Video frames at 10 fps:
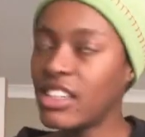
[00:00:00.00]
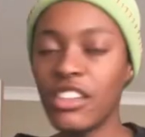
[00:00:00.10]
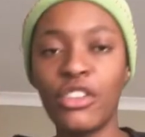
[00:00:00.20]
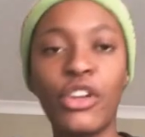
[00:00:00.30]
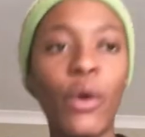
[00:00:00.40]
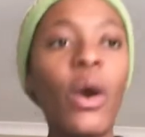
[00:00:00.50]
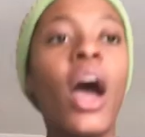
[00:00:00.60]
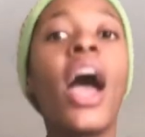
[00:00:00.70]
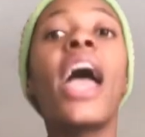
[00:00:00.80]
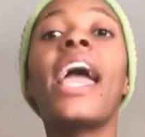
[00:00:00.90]
you know.
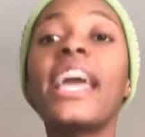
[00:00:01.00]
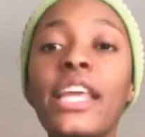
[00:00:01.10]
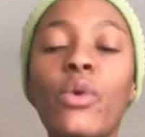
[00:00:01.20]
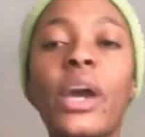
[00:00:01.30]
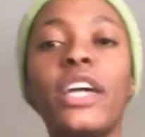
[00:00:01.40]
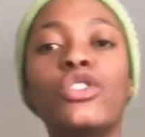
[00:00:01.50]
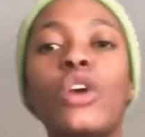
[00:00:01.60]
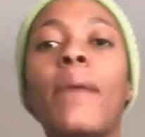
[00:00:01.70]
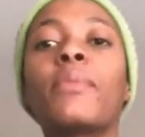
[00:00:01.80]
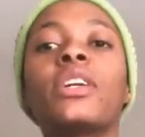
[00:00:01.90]
Anyway,
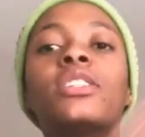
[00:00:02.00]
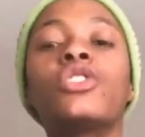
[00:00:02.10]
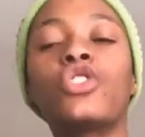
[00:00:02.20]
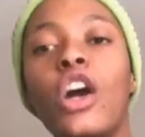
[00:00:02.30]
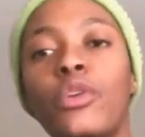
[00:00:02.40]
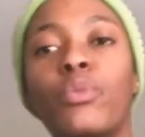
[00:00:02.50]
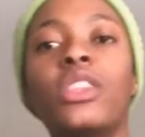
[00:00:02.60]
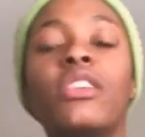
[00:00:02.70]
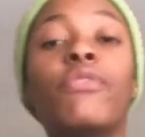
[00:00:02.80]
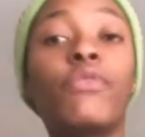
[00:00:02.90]
so I'm gonna start
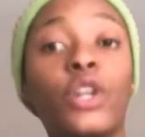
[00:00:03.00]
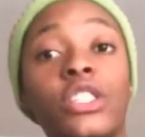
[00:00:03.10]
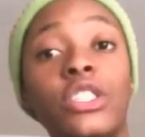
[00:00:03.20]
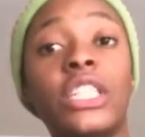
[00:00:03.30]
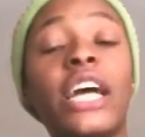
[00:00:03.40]
with the first